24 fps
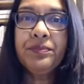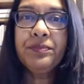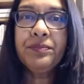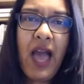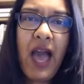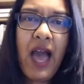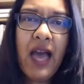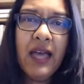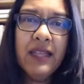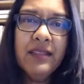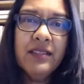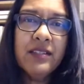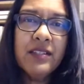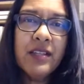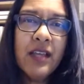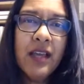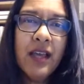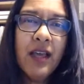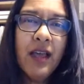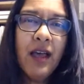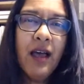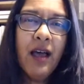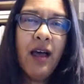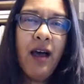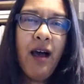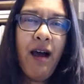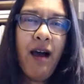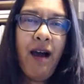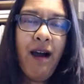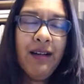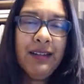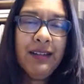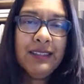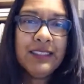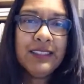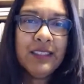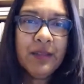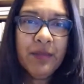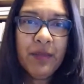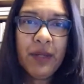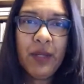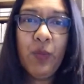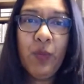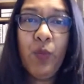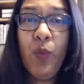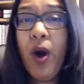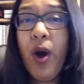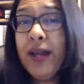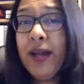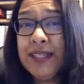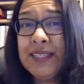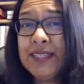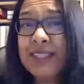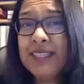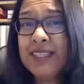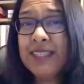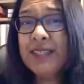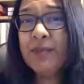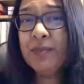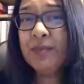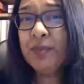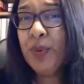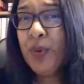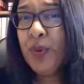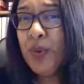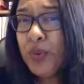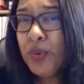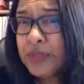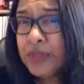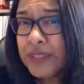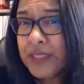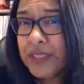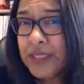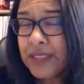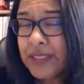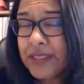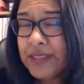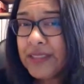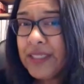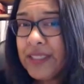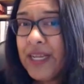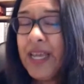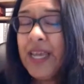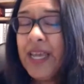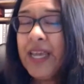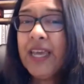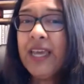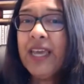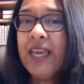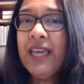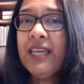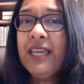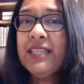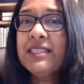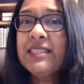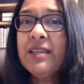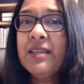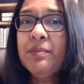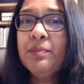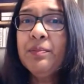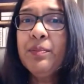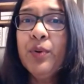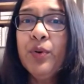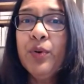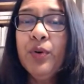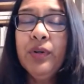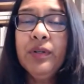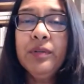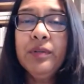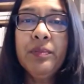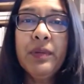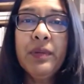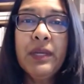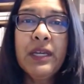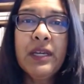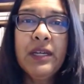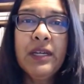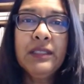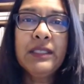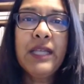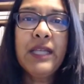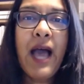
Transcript: And ultimately, why is this important? It's important because